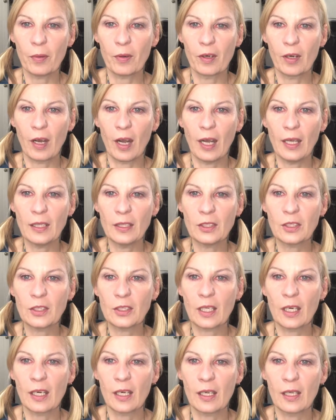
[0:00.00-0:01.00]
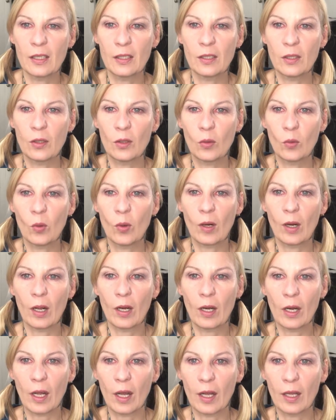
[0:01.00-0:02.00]
I decide what I
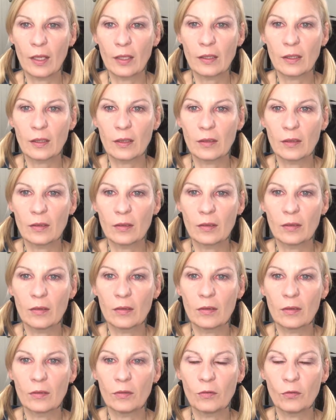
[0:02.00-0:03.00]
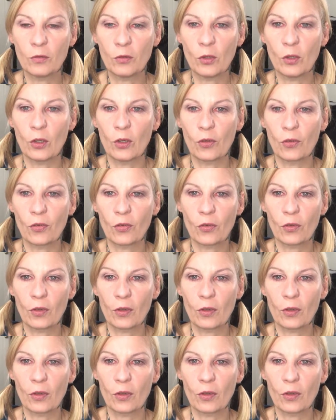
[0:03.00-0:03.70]
like first.